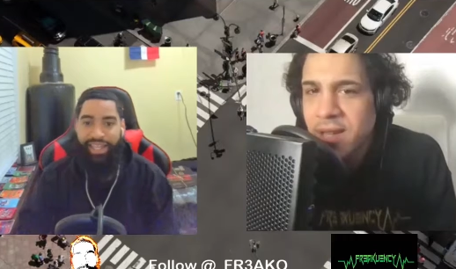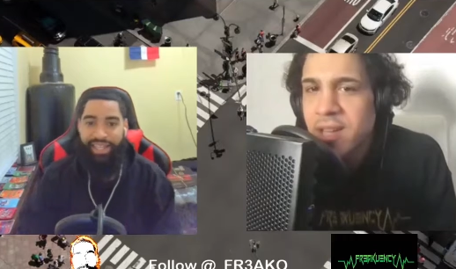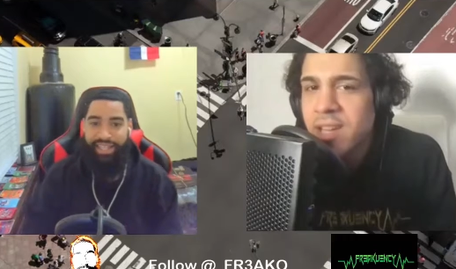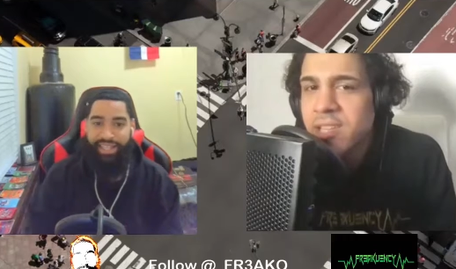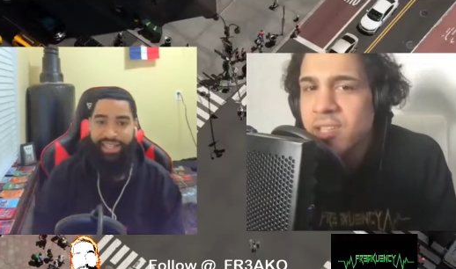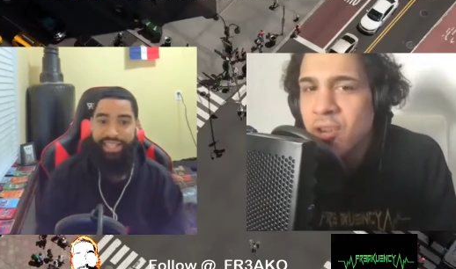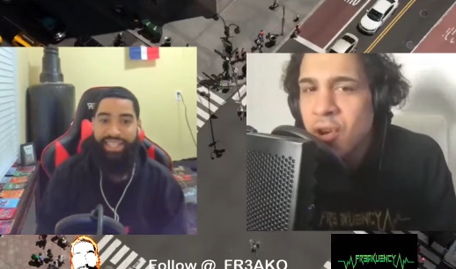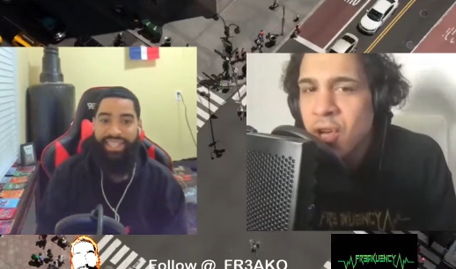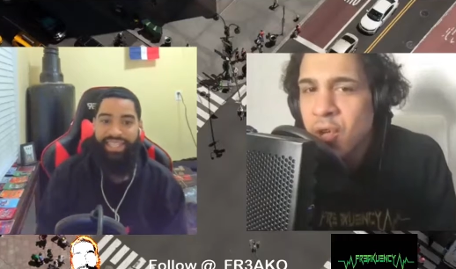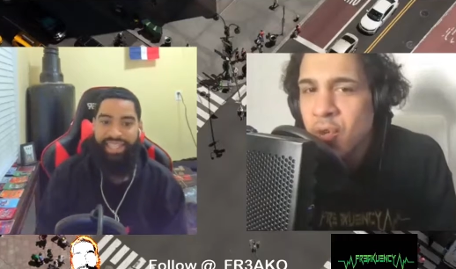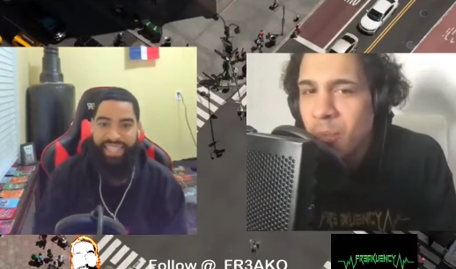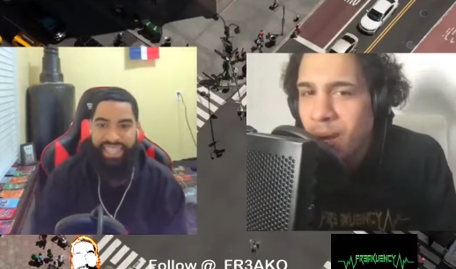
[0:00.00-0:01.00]
Speaker 1: It's on you,
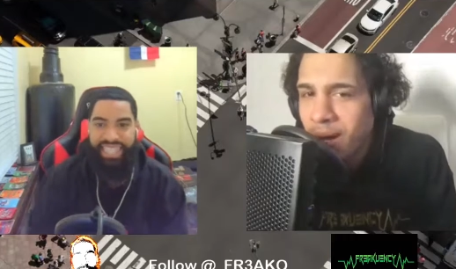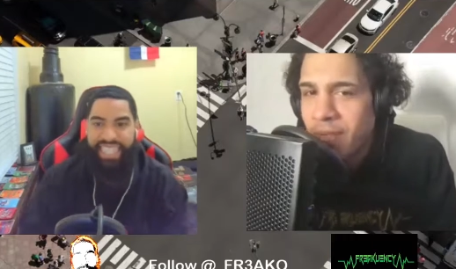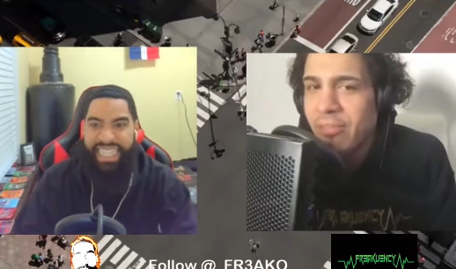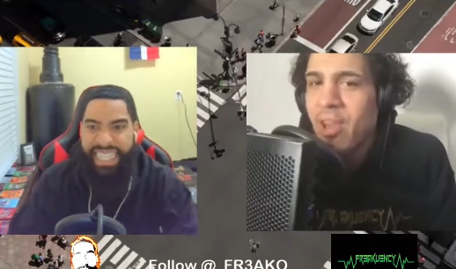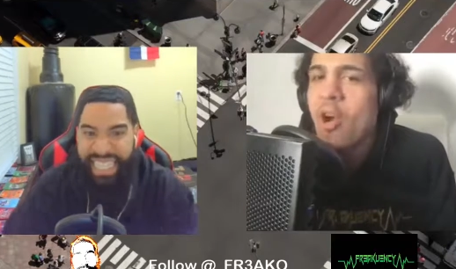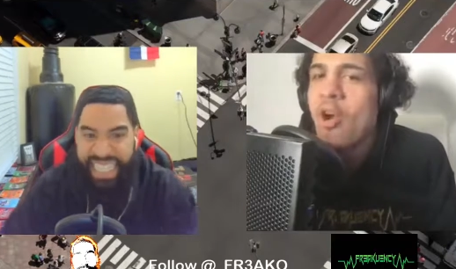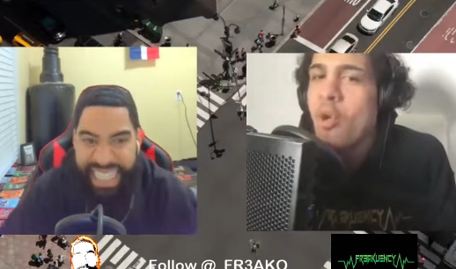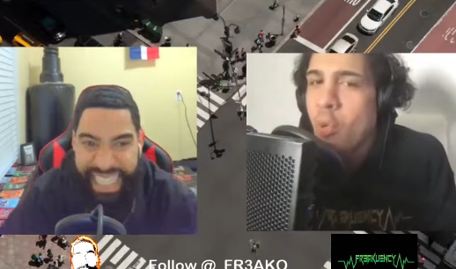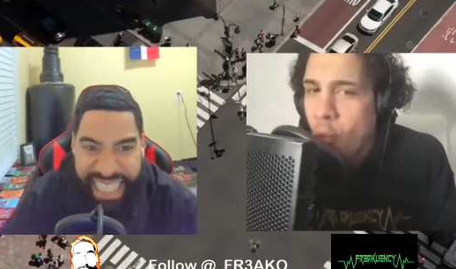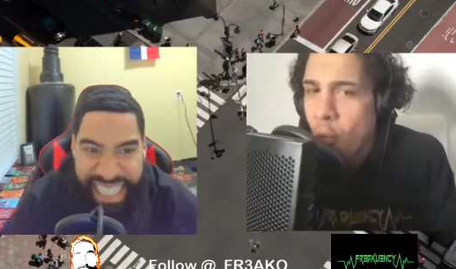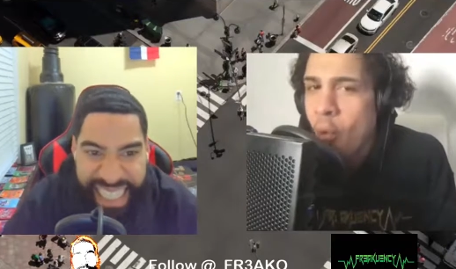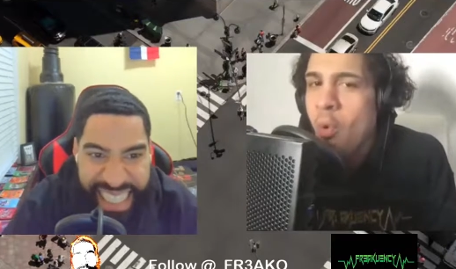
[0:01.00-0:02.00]
Bev.
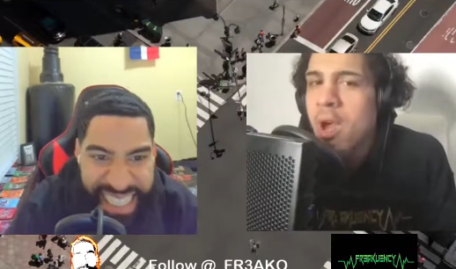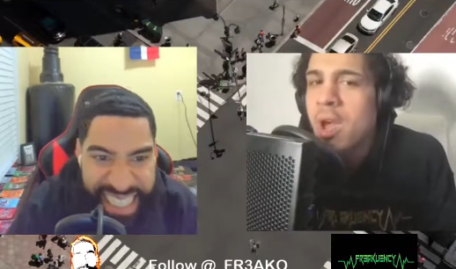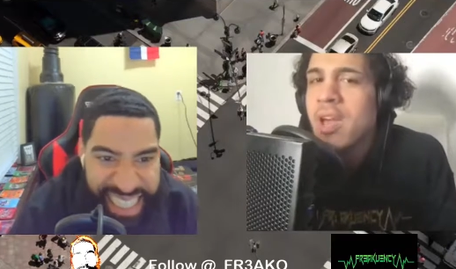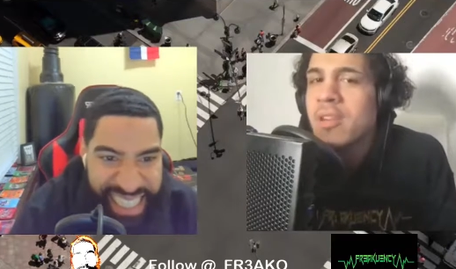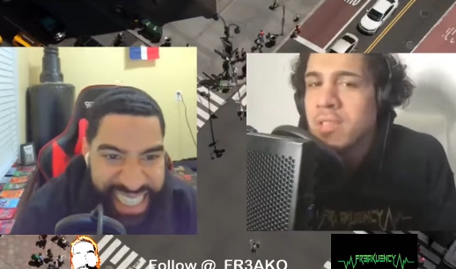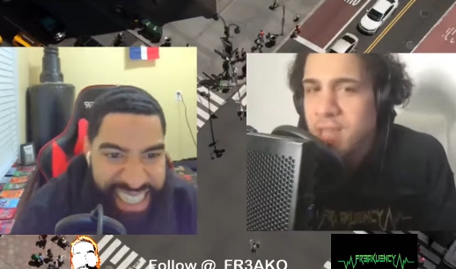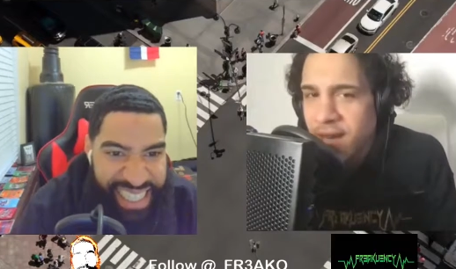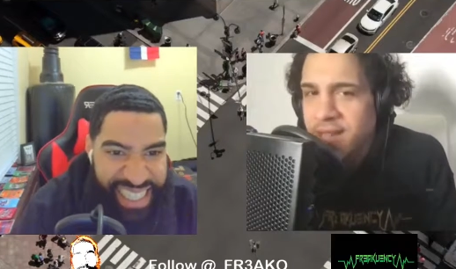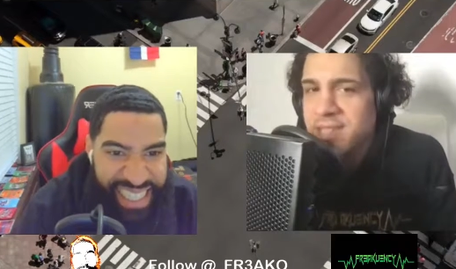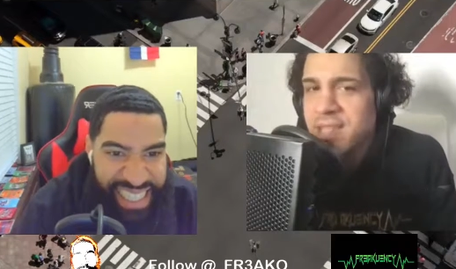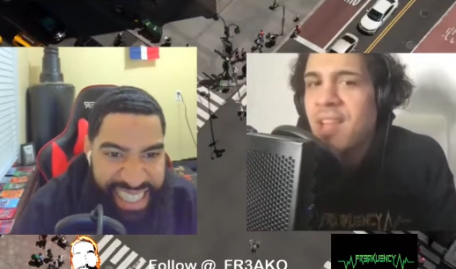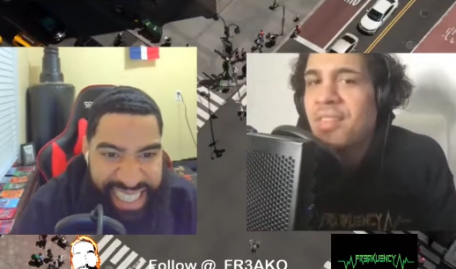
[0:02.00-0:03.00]
Who
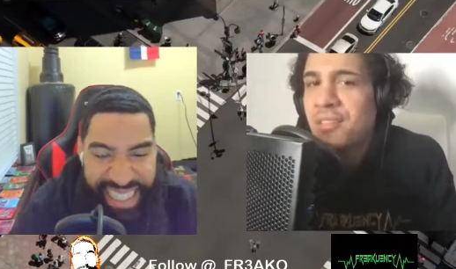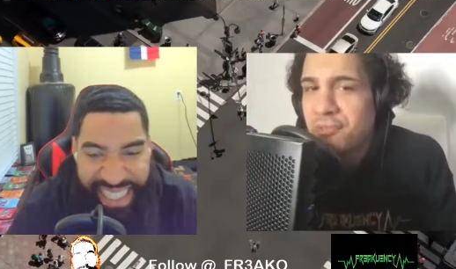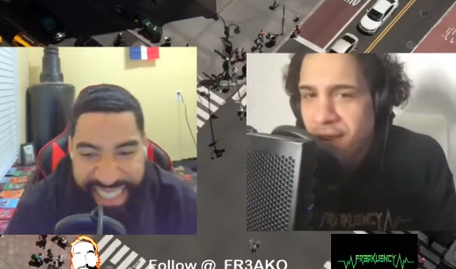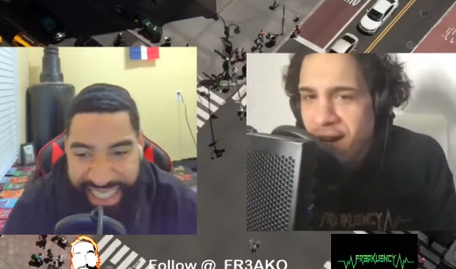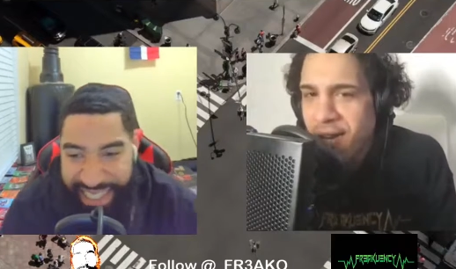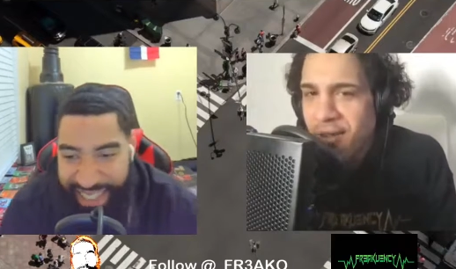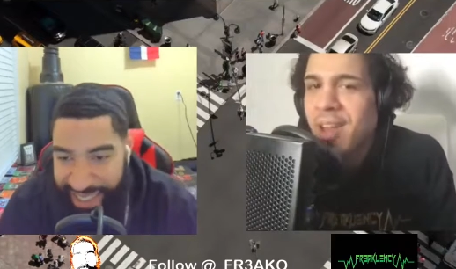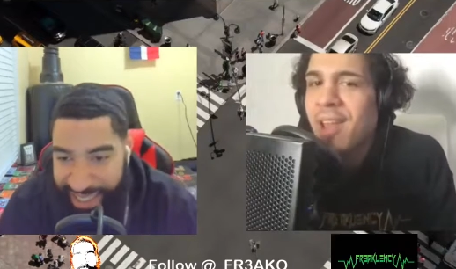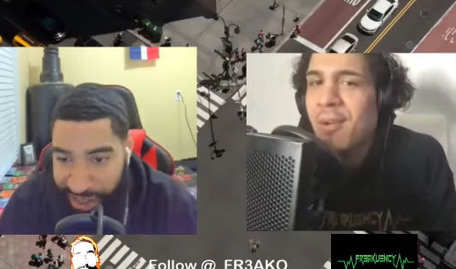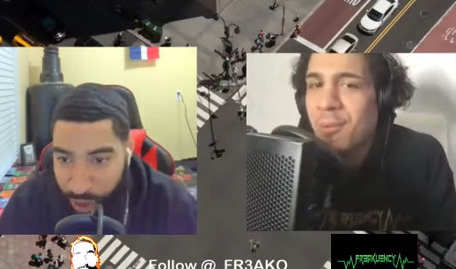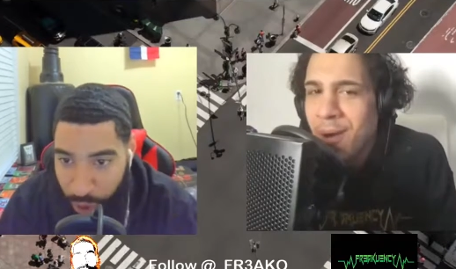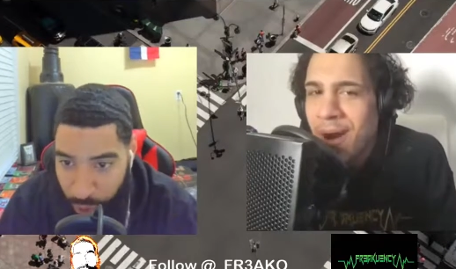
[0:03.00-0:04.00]
takes the round
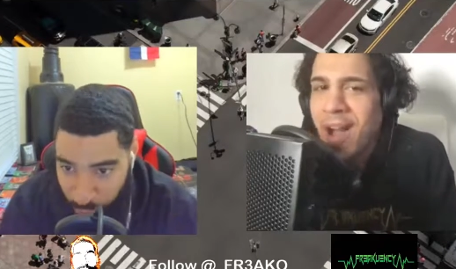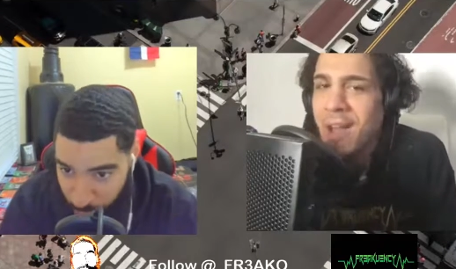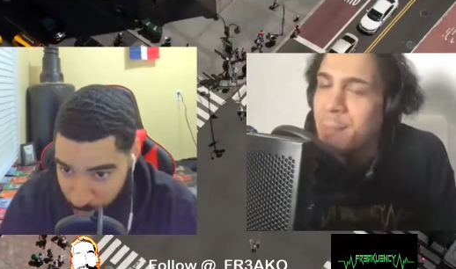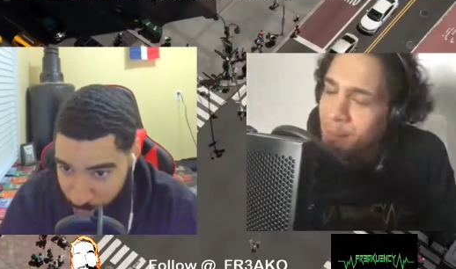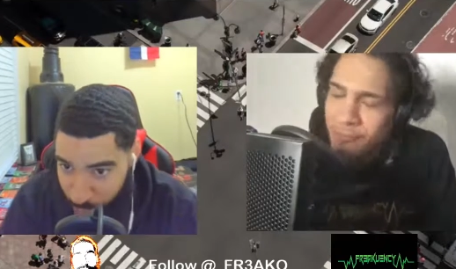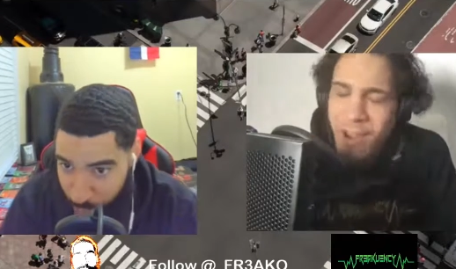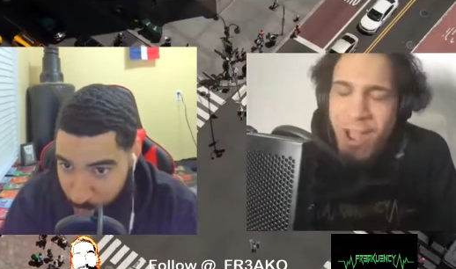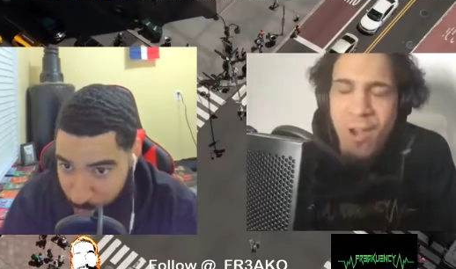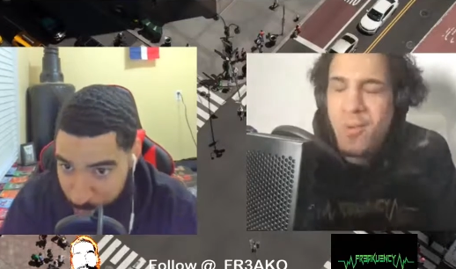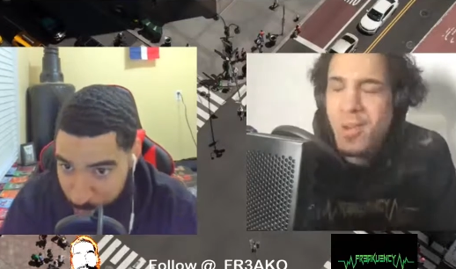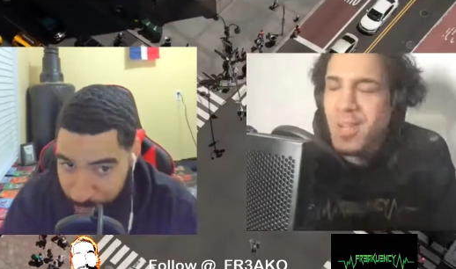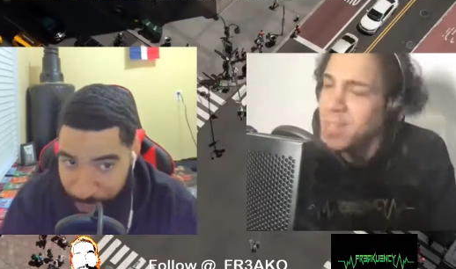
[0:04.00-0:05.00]
and why. Round one.